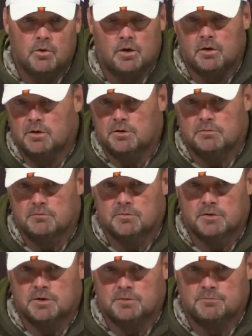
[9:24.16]
Well,
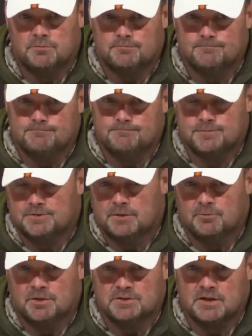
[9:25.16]
he'll see
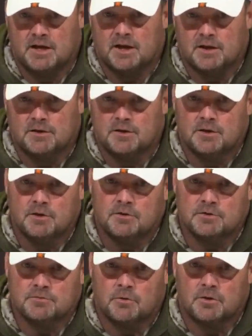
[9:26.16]
where he's at,
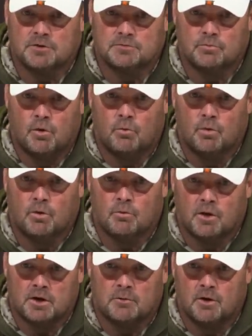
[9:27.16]
as far as what we're
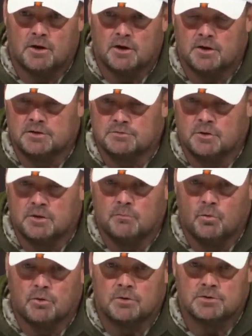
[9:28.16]
running. Right now he's running
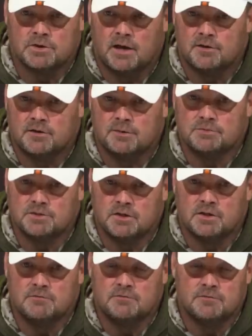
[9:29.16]
more scout team
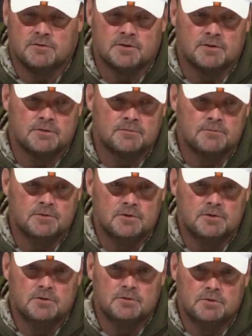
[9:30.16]
stuff. What
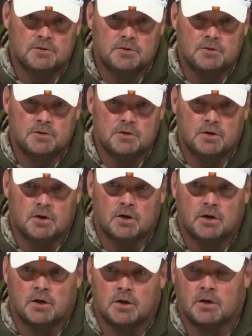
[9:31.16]
position?
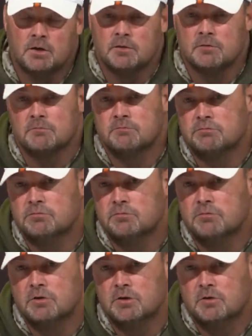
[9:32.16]
Well,
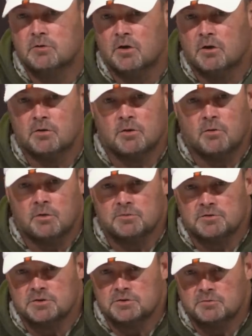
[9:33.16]
I don't know what
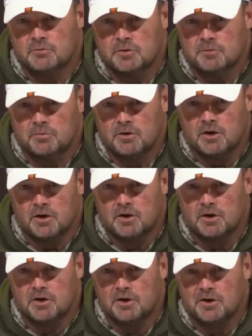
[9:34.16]
position you want him to play.
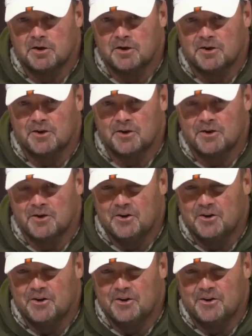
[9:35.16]
I don't
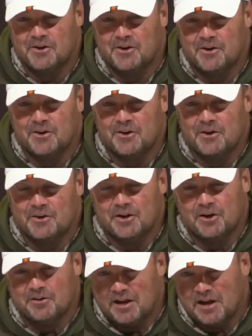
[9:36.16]
care.
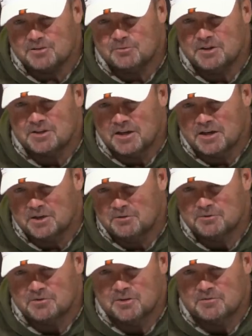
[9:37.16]
No, last week, now you
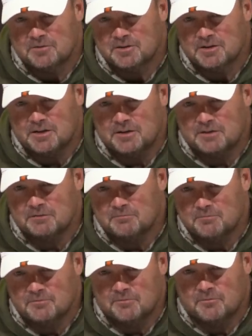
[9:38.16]
were trying to figure out
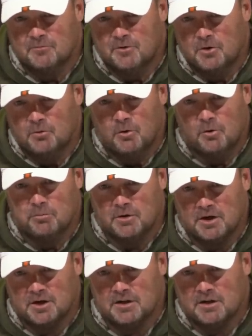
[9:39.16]
who we were
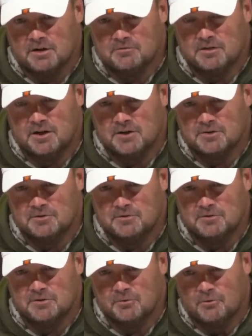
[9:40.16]
playing at left tackle,
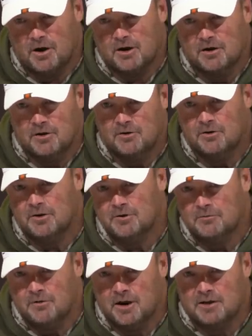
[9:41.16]
right
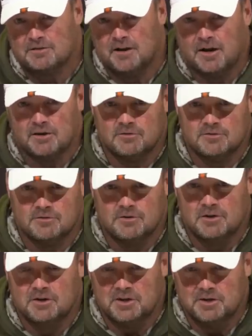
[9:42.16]
guard, right tackle.
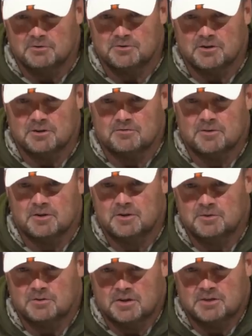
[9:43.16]
You were trying to figure.
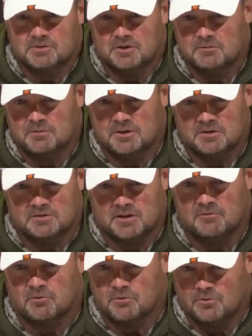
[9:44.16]
You tried to trick me into
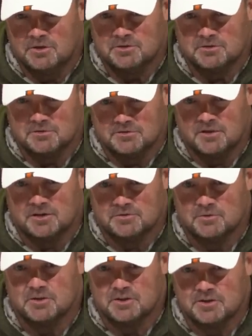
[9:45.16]
several questions
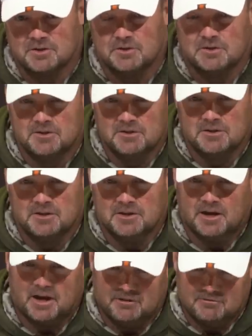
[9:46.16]
last week,
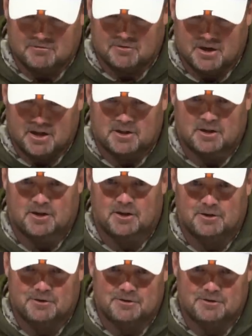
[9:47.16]
and I haven't forgotten that.